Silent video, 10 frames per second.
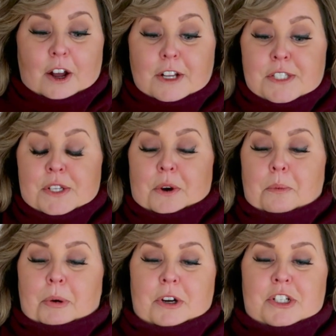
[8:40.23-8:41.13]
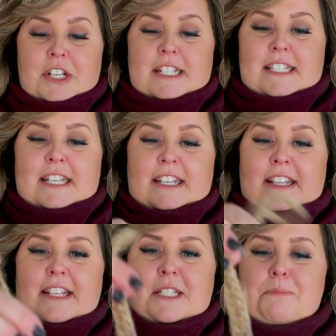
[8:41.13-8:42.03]
I also purchased
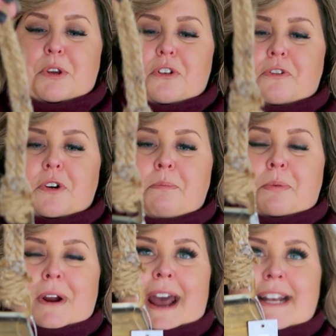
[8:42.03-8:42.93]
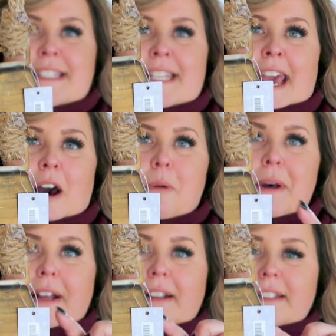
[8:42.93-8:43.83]
this beautiful brass
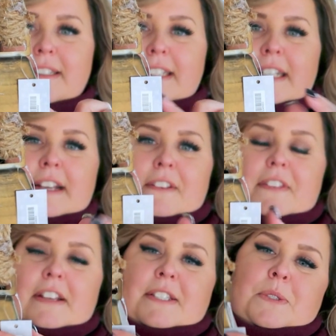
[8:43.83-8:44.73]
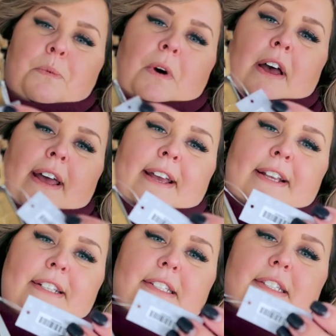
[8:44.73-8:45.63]
cowbell. This
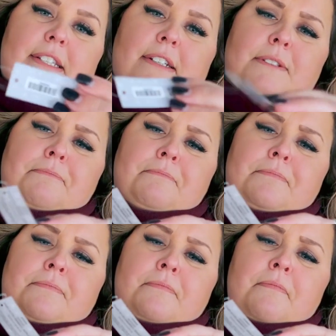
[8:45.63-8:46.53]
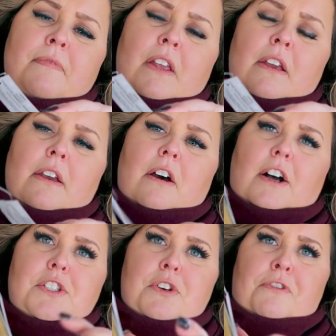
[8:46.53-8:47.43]
was
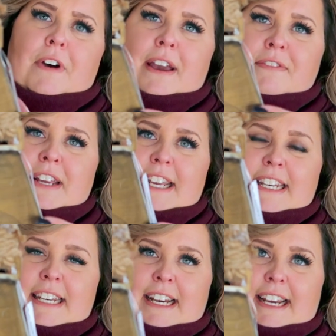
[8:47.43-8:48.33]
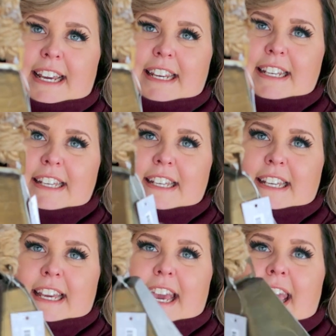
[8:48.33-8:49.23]
also five ninety-nine.
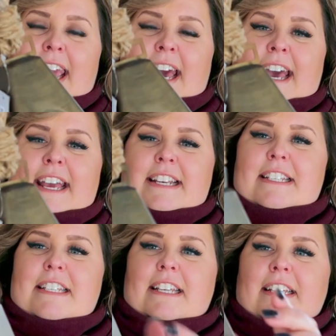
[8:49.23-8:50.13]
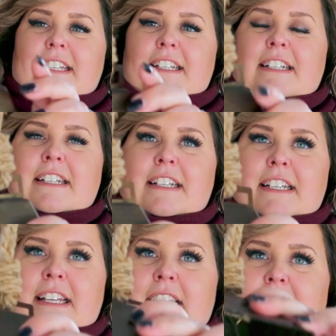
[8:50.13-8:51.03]
And
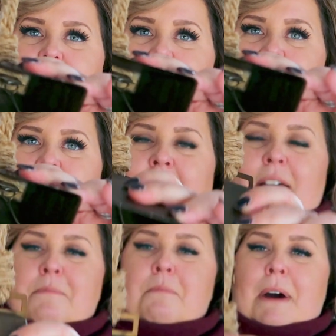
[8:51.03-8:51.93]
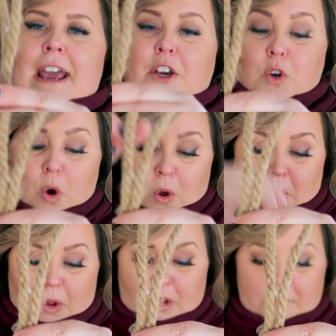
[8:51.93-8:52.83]
um, my
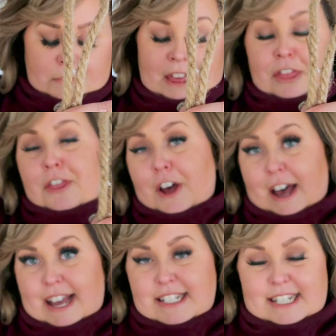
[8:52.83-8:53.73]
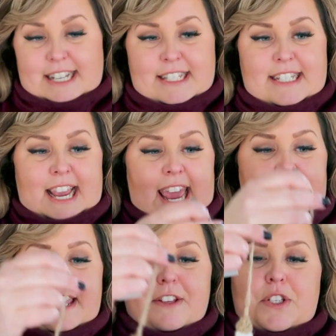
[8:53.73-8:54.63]
goal, my thought, is to
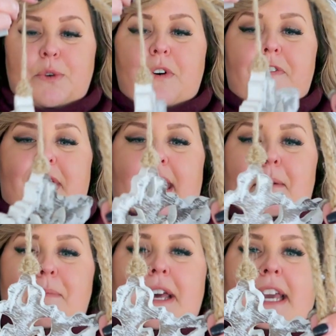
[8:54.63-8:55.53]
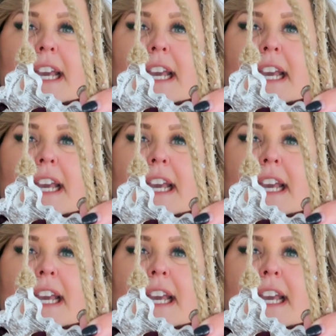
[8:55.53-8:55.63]
hang the two of them